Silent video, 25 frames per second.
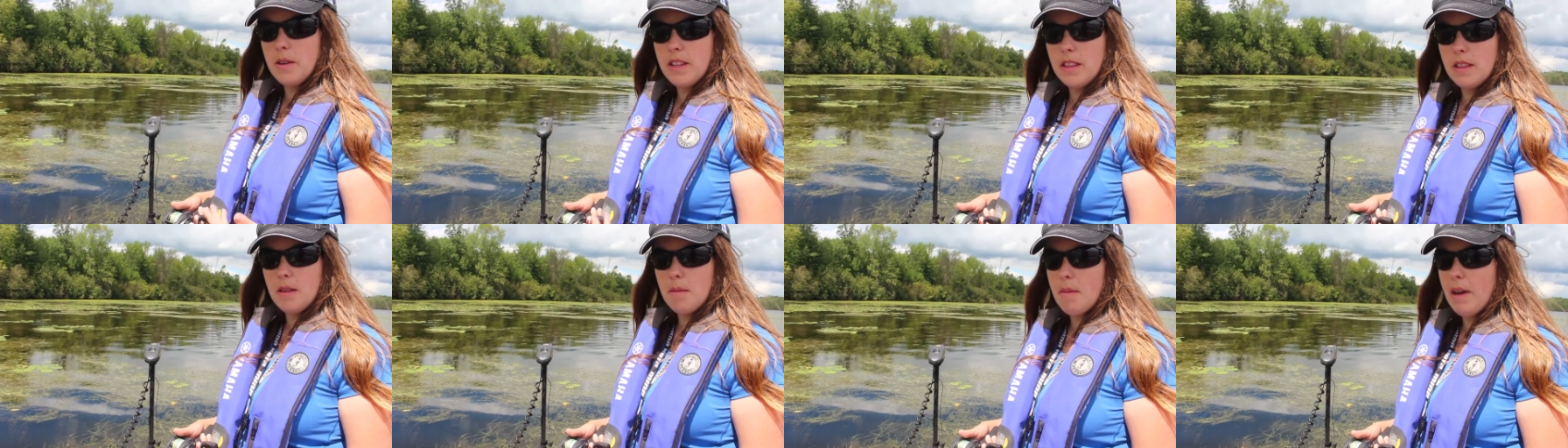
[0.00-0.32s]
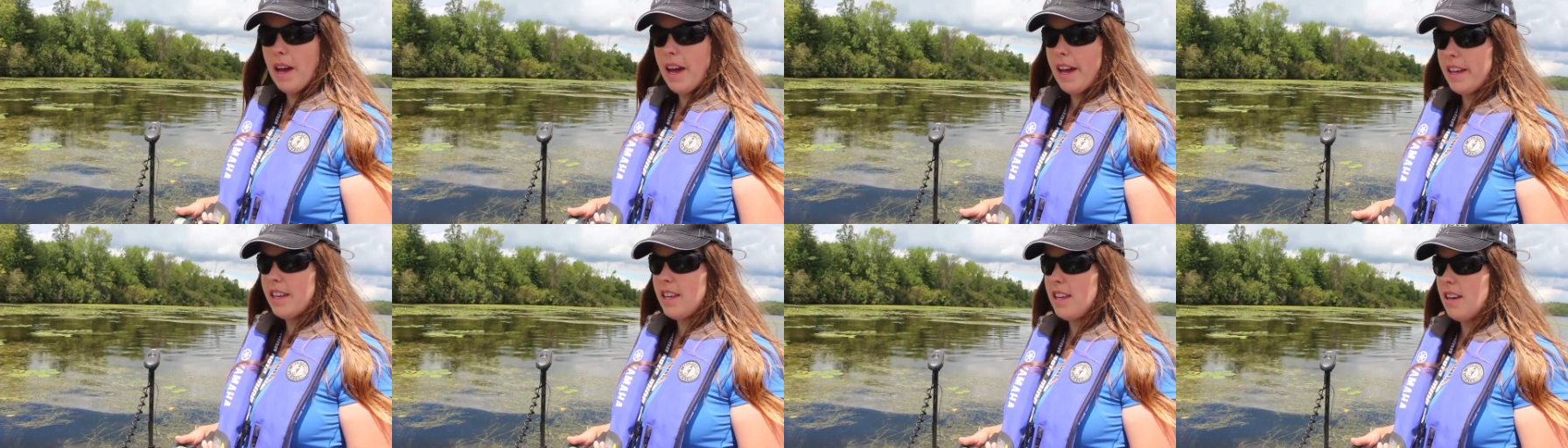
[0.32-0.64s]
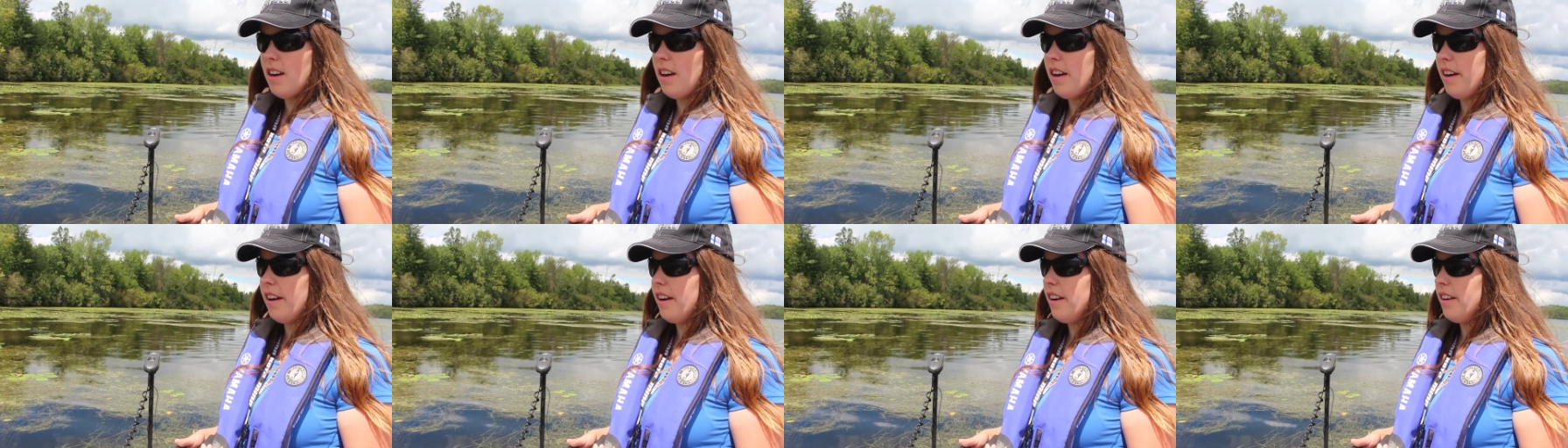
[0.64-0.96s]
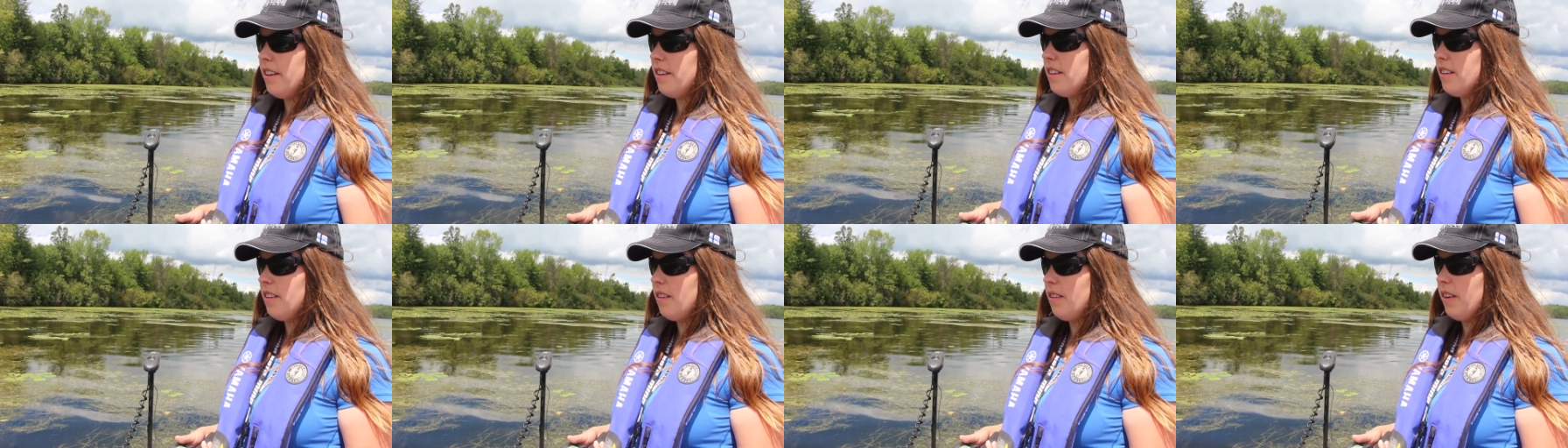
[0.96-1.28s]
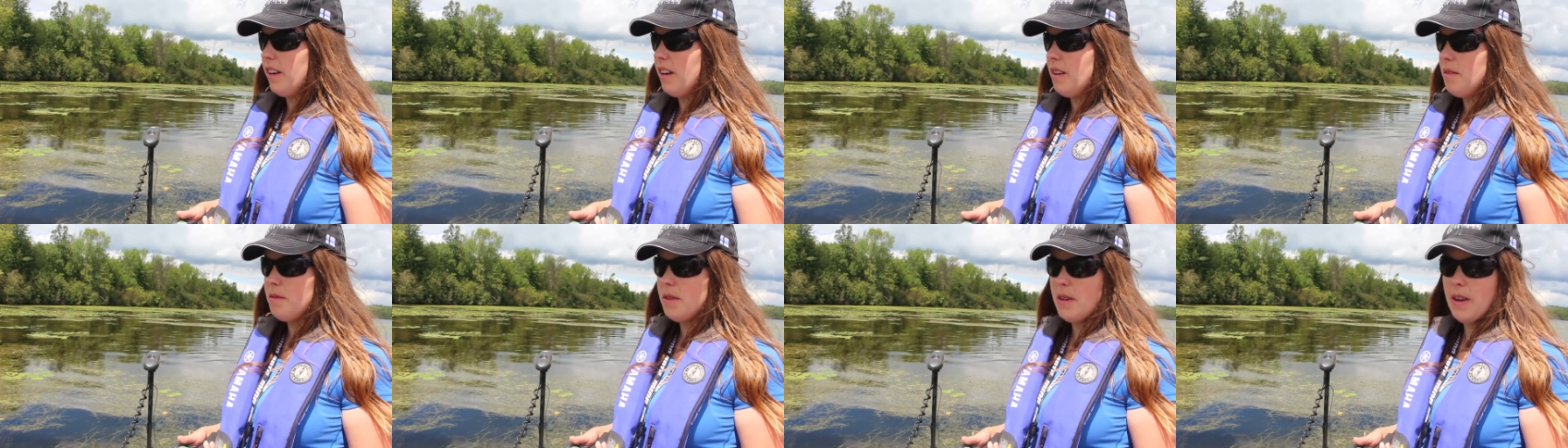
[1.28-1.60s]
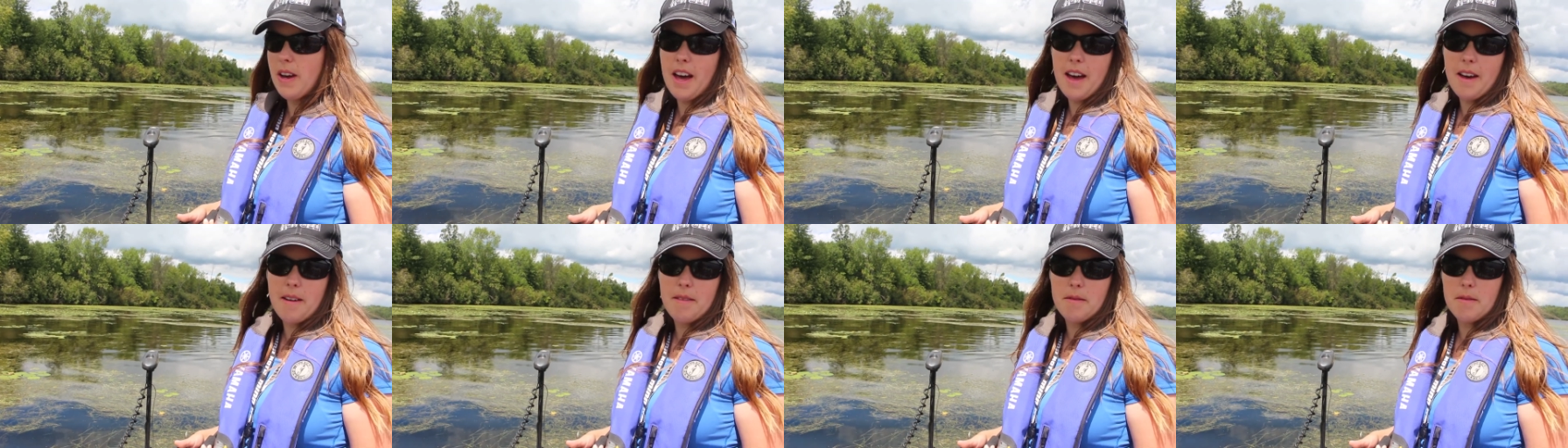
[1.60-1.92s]
in the backyard or if
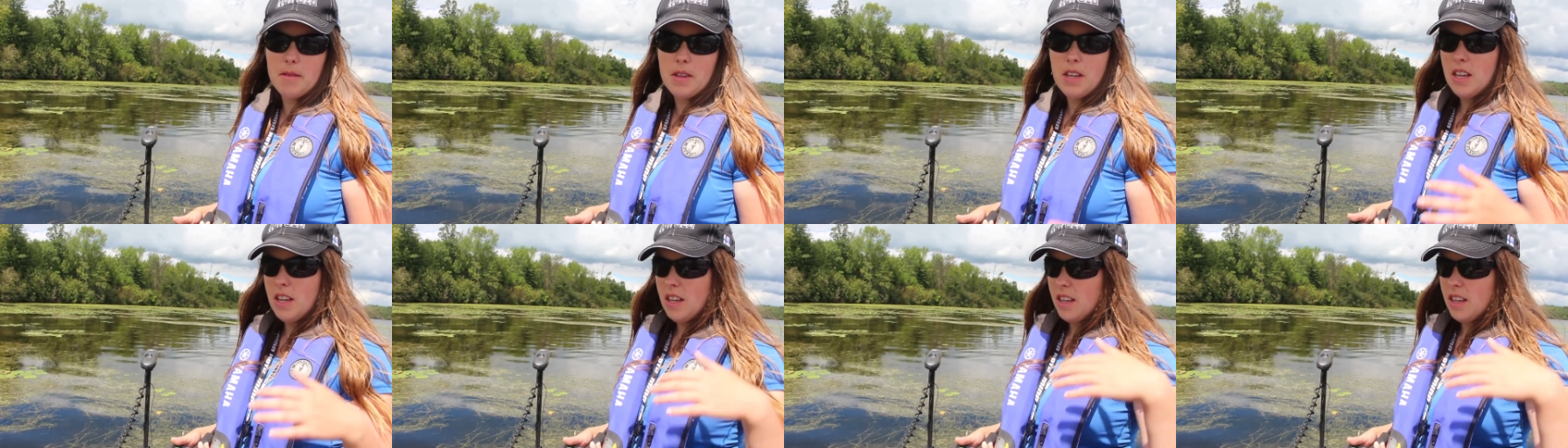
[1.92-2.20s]
you have